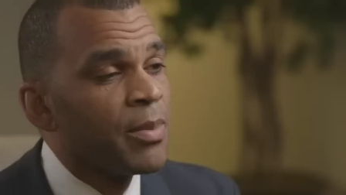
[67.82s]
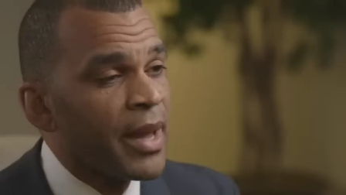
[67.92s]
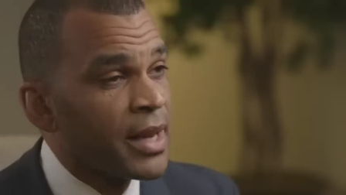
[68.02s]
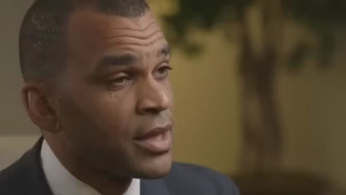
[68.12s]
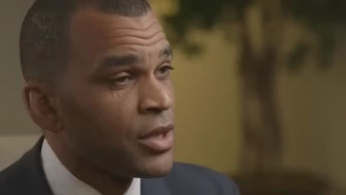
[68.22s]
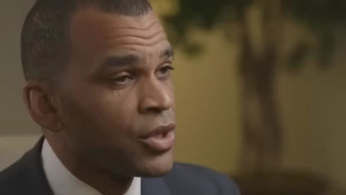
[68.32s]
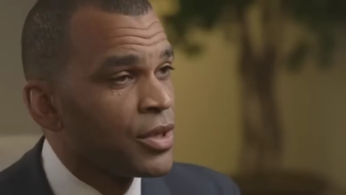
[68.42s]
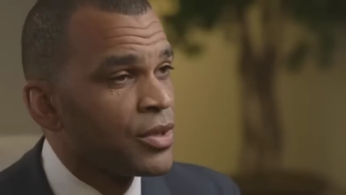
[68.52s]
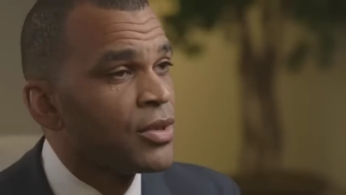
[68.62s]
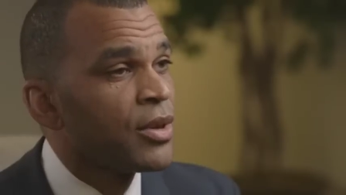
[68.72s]
pay
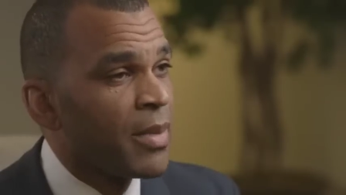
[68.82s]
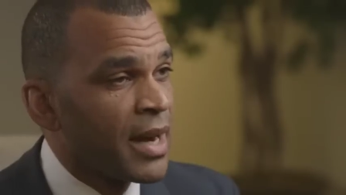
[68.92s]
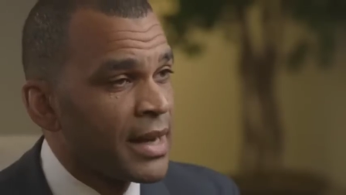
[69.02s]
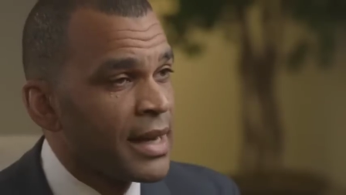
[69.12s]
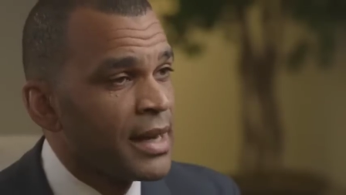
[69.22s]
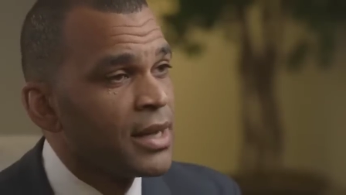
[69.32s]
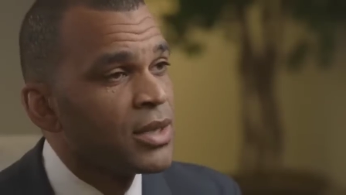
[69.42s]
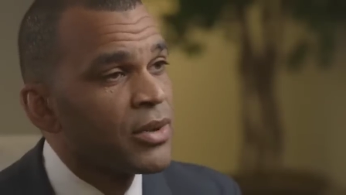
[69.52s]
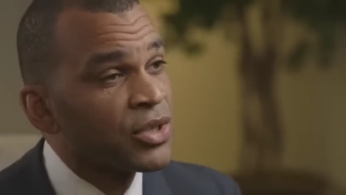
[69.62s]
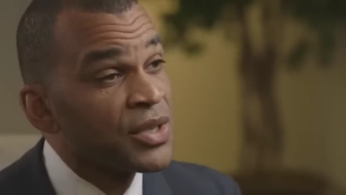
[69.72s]
attention to their body,
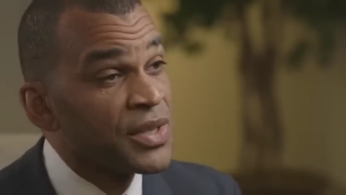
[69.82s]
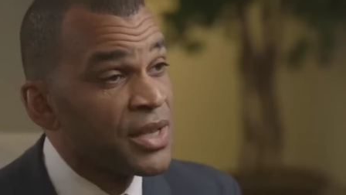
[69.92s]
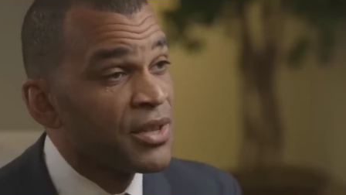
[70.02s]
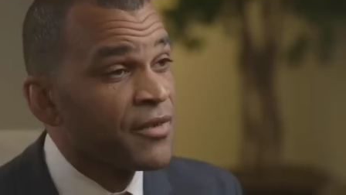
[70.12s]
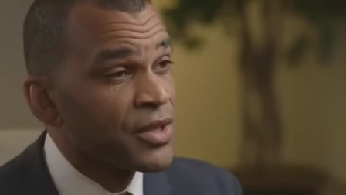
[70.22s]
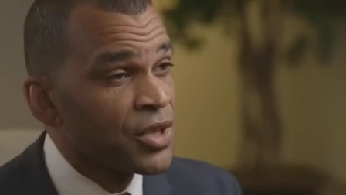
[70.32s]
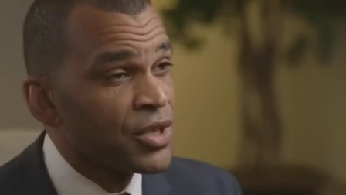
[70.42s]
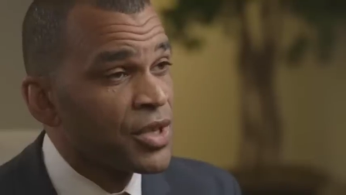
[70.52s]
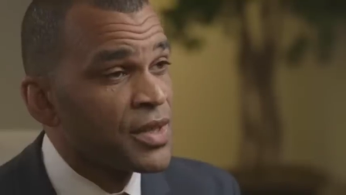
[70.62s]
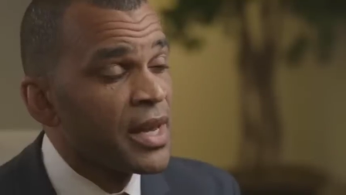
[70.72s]
to actually see their
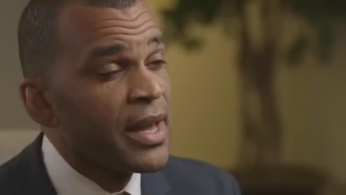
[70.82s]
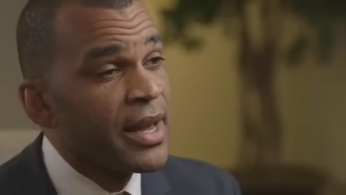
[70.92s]
physicians,